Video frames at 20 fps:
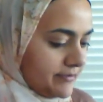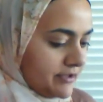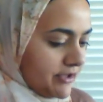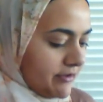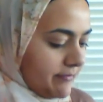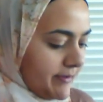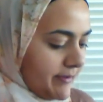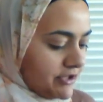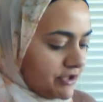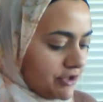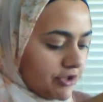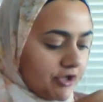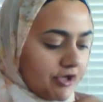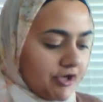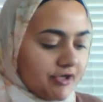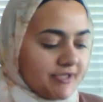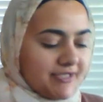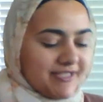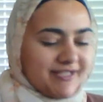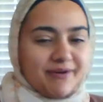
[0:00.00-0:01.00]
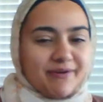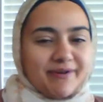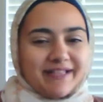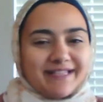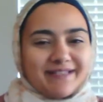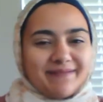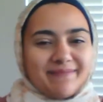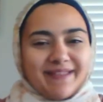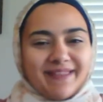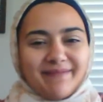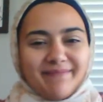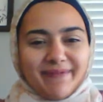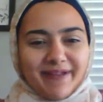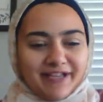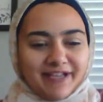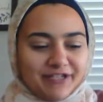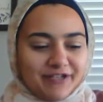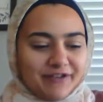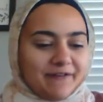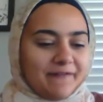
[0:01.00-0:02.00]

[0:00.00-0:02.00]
picture card is going to be the picture